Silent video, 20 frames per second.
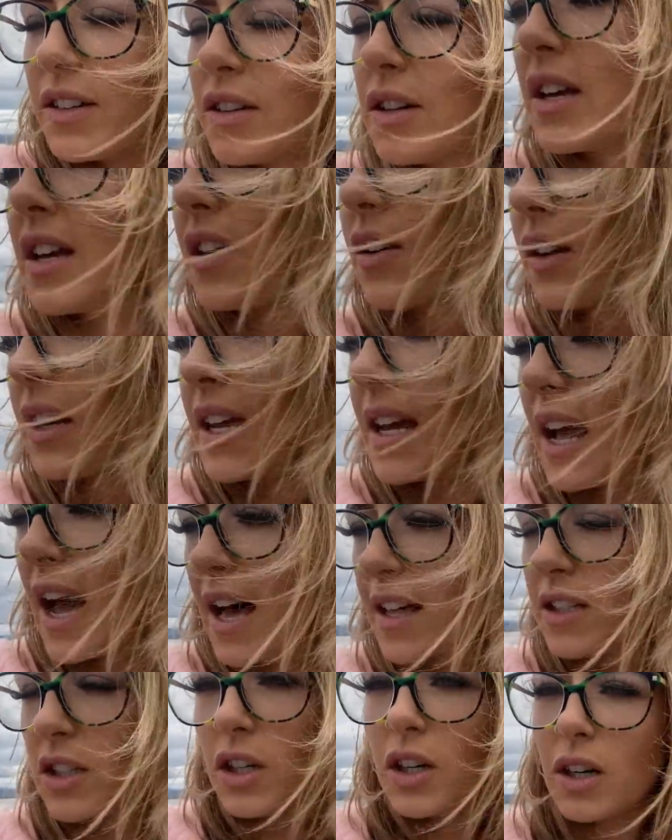he only
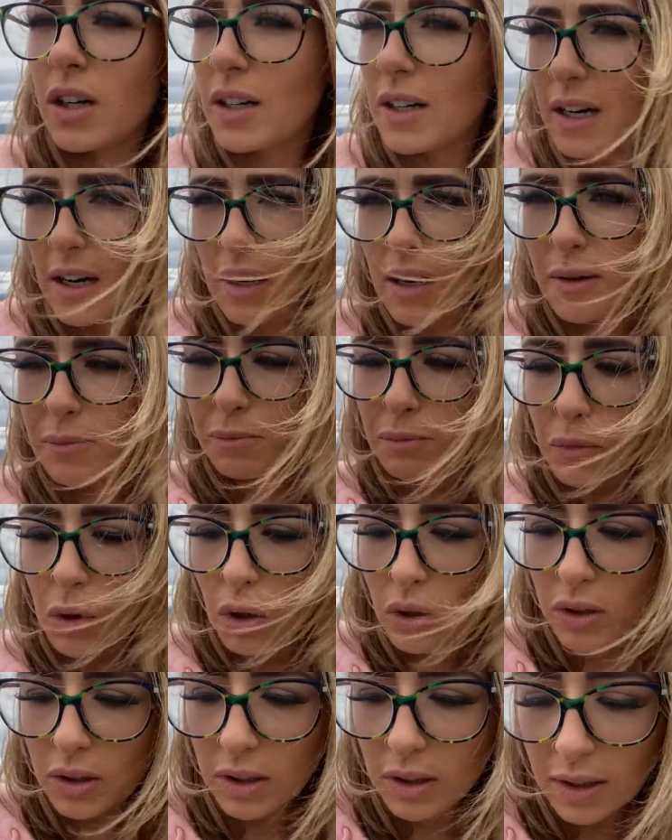has her nearly a
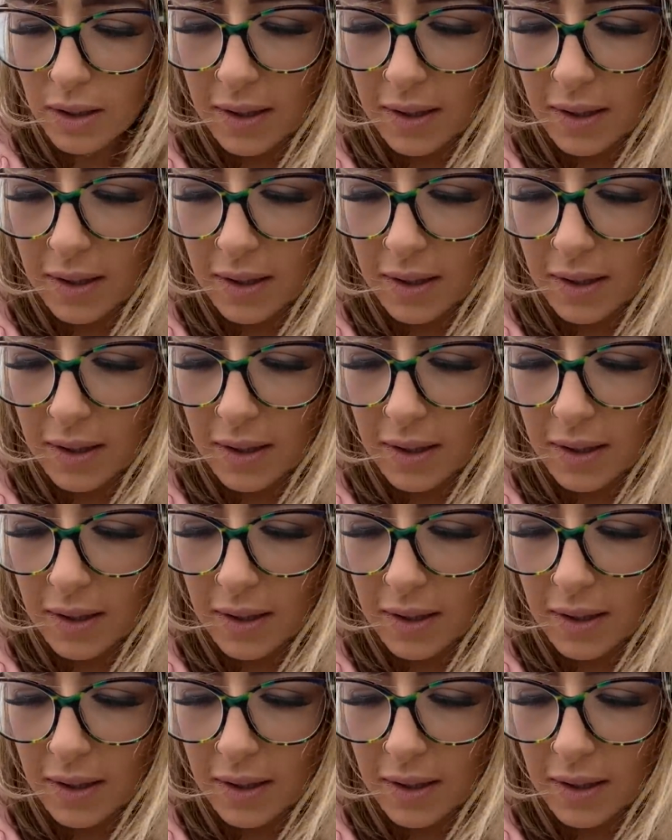month